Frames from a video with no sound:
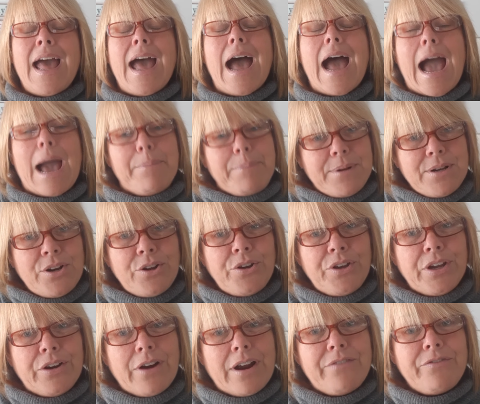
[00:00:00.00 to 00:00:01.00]
Happy New
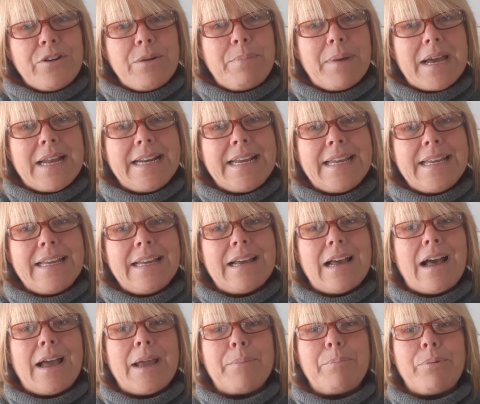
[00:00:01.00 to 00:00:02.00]
Year, everybody.
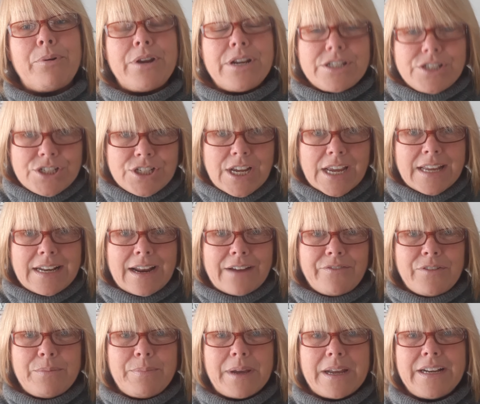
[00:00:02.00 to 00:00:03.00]
I appreciate
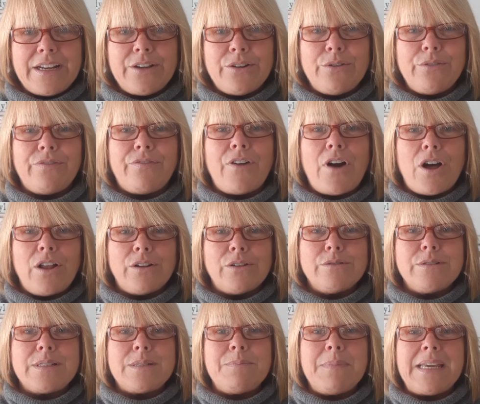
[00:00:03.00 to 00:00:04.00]
everybody who
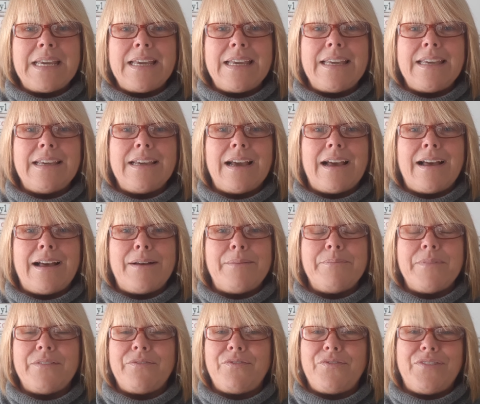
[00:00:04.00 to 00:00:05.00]
follows me.
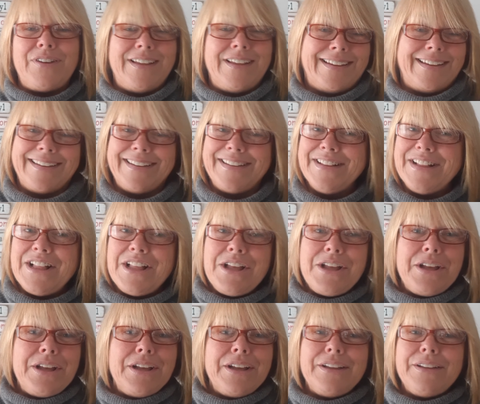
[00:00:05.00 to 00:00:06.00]
If
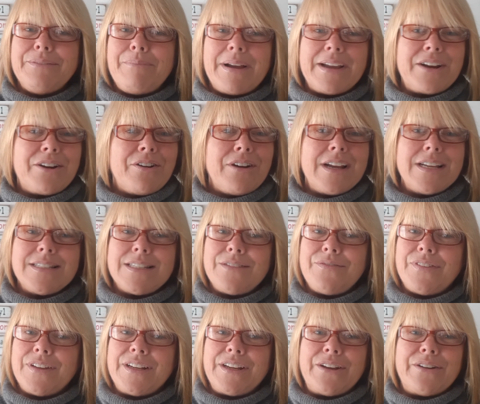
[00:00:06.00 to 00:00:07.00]
my crazy
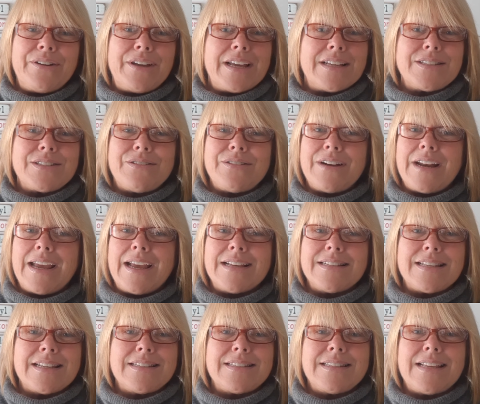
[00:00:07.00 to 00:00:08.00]
video yesterday,
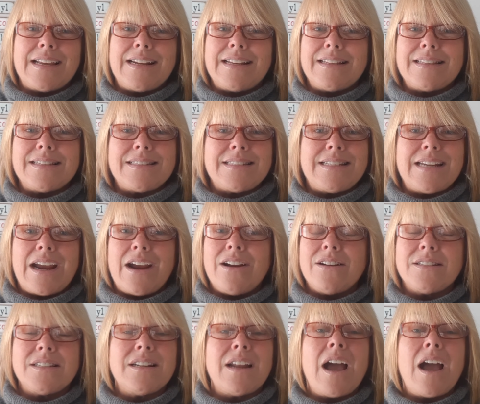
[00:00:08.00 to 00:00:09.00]
as I said, at the
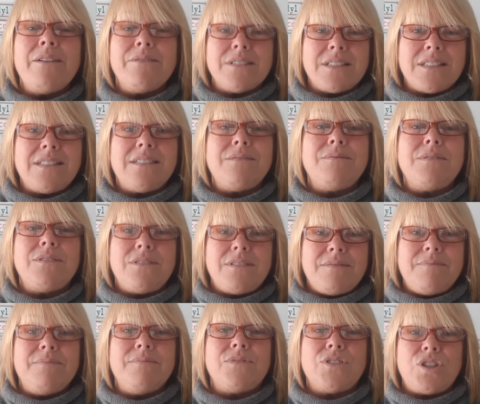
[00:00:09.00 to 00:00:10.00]
stairs, and was
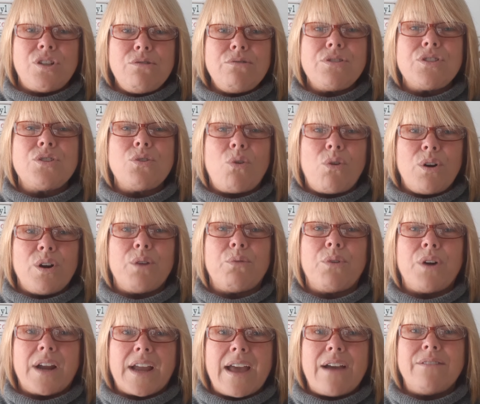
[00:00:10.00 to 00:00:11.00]
too sore to
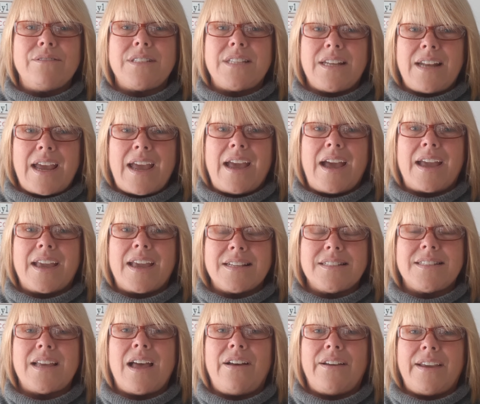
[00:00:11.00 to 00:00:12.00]
work out today, I can
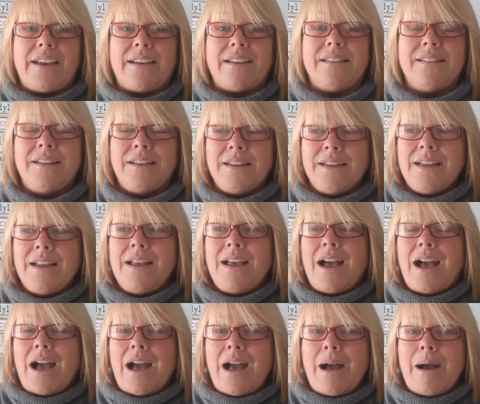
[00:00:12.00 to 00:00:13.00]
tell you.
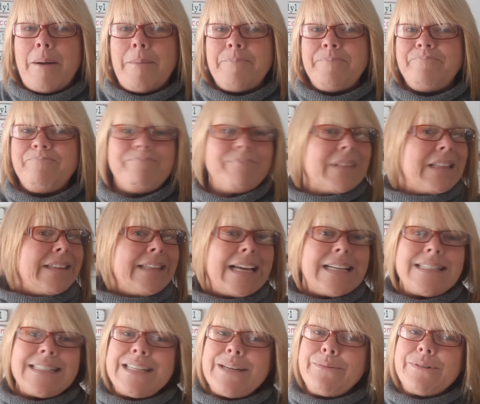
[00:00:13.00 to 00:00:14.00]

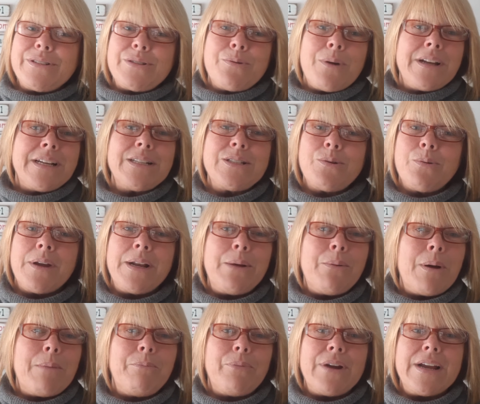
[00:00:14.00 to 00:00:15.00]
Let's see what
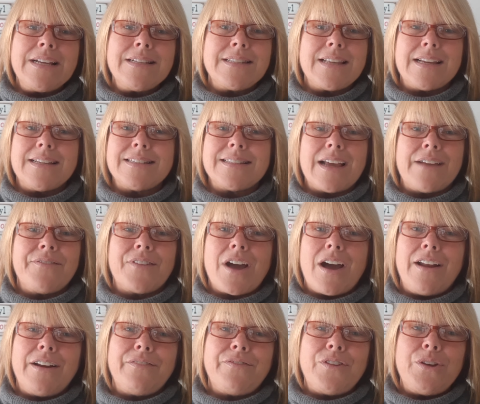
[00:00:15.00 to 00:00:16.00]
2021 brings us. I've
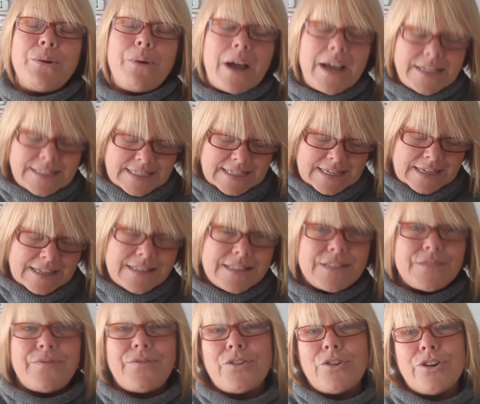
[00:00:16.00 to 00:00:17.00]
got a few
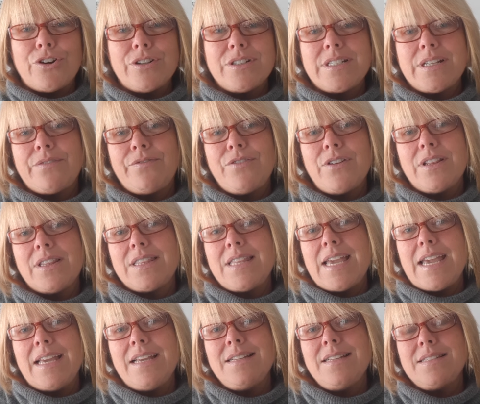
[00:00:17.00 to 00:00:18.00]
ideas for different
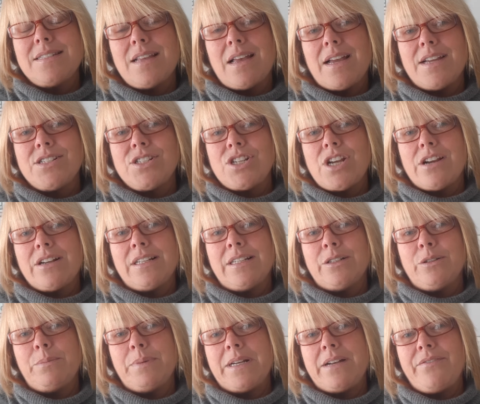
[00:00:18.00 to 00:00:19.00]
things. I shared a
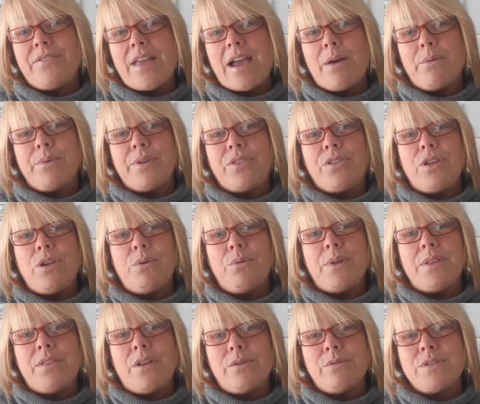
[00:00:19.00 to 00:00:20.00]
little bit of that with you
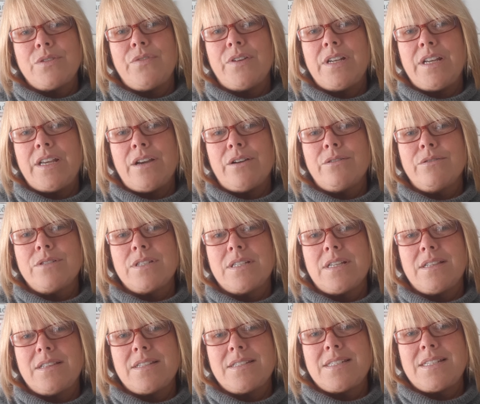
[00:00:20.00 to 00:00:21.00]
in those videos
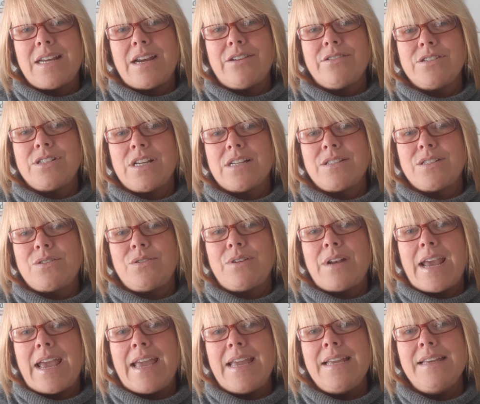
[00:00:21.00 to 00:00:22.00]
at the stairs
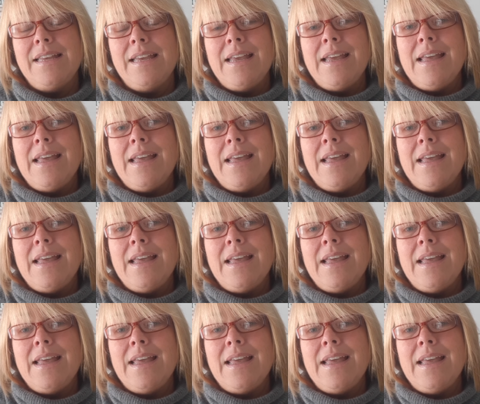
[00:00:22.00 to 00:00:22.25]
yesterday.